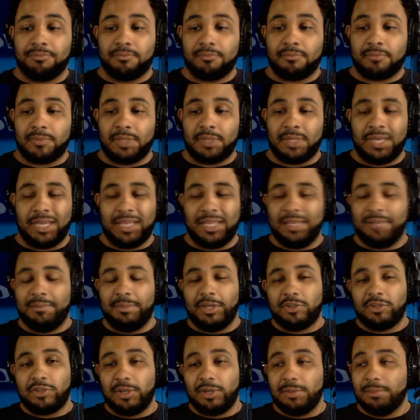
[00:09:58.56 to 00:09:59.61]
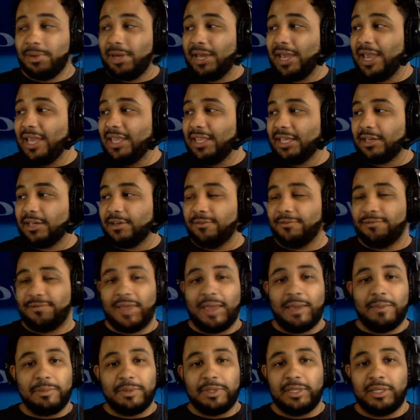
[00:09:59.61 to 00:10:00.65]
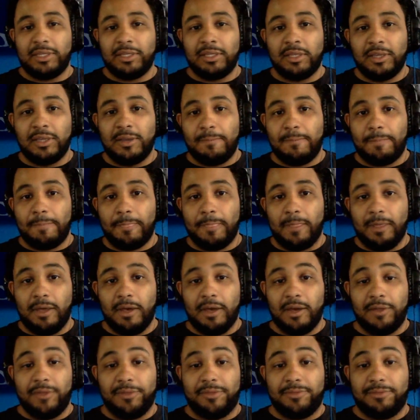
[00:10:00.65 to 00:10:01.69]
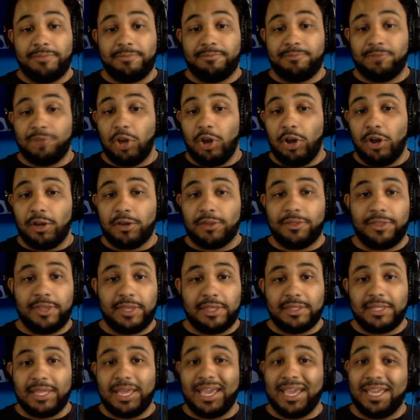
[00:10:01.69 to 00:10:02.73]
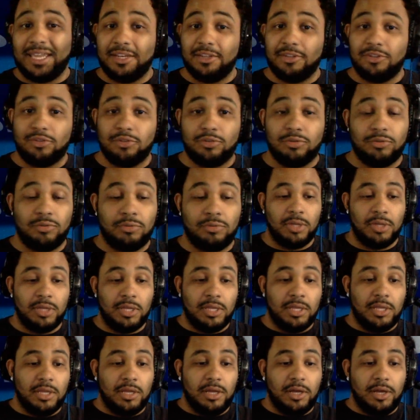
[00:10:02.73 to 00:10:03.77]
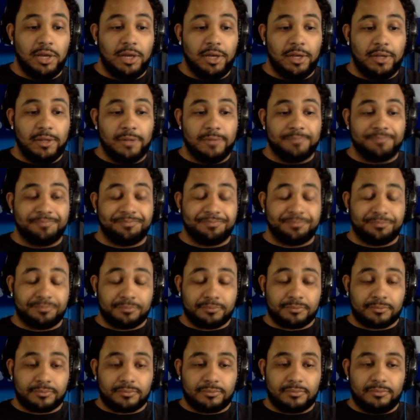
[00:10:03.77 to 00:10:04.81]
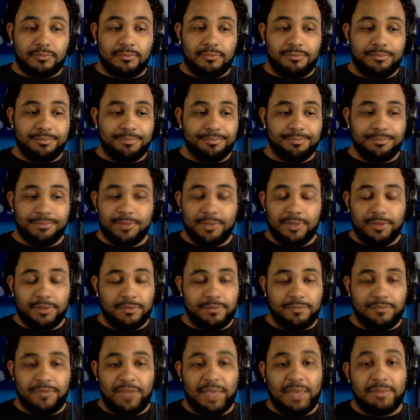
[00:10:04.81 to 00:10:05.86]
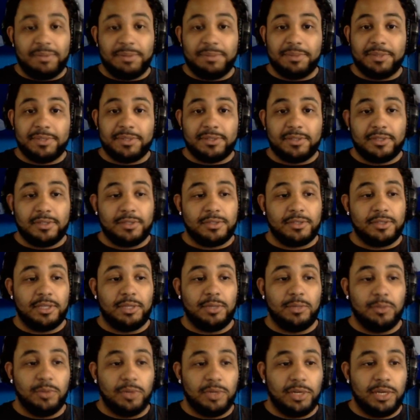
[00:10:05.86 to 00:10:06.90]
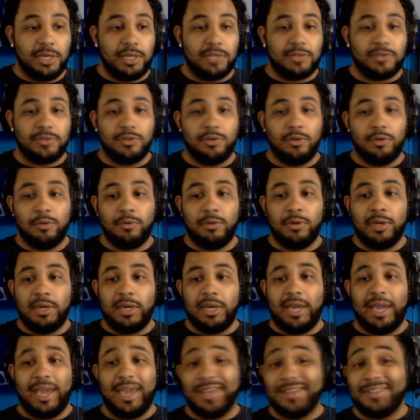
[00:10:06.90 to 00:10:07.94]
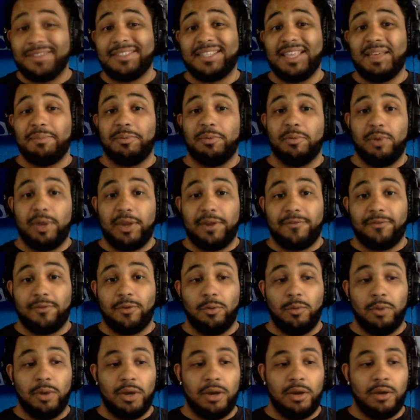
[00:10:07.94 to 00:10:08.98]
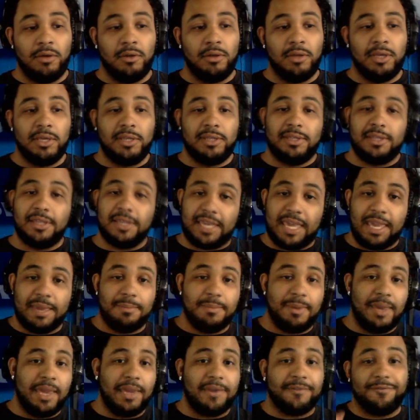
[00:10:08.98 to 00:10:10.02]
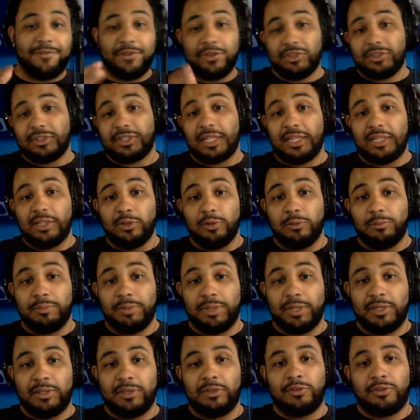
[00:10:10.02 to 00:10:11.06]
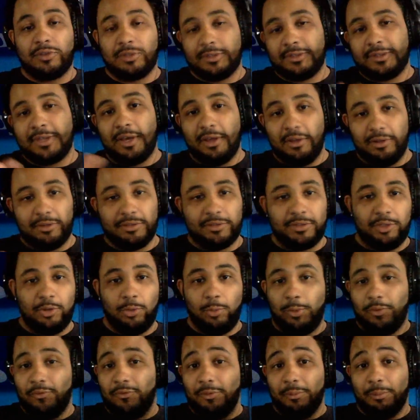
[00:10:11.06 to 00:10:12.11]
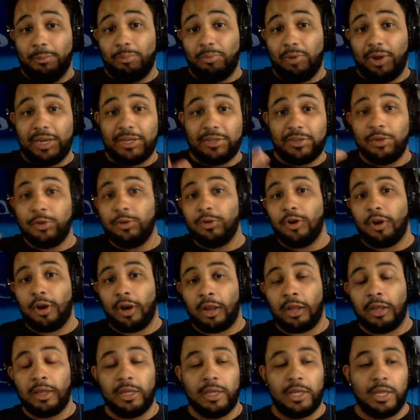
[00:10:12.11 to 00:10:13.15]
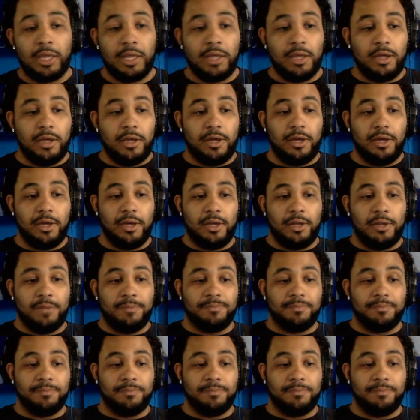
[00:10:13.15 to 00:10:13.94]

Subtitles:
didn't mention it, but I had like a family uh talk thing that I had to do. Um, family business and whatnot. So I had to step away for a while. I came back, finished that little bit. You could tell, went from bright to dark. Um,